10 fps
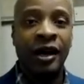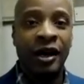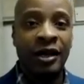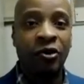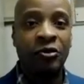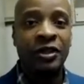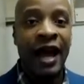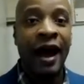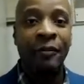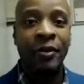a no
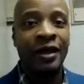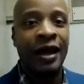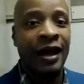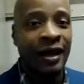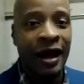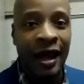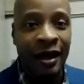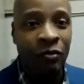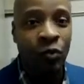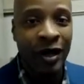stop, and
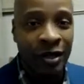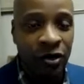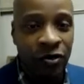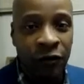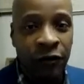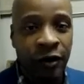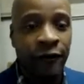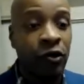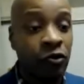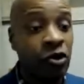what he's going to do for the
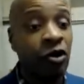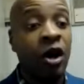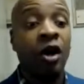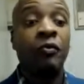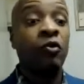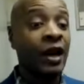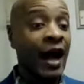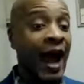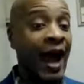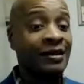future. We want
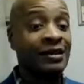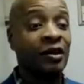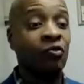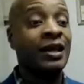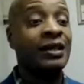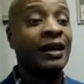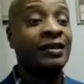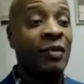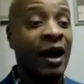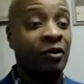to ask him what he
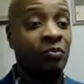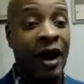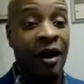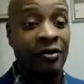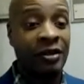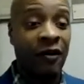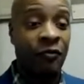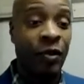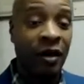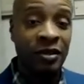thinks about
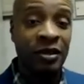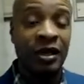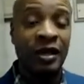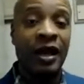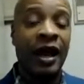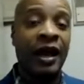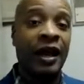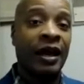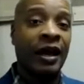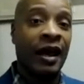self-publishing
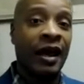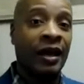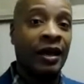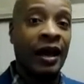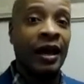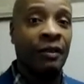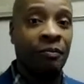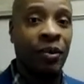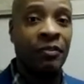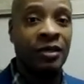and
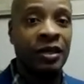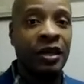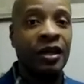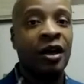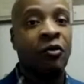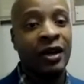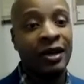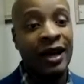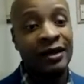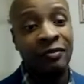publishing, what he
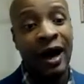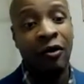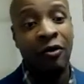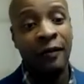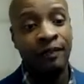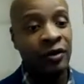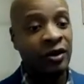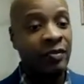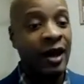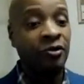thinks about
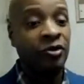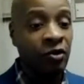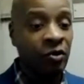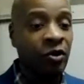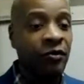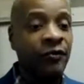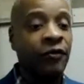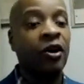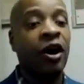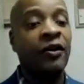somebody else doing a movie
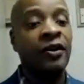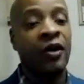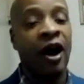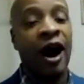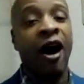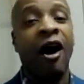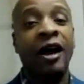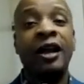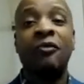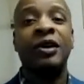for
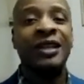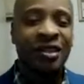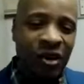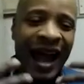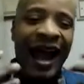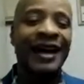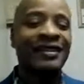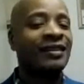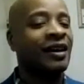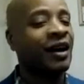him. We're just going to
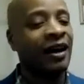ask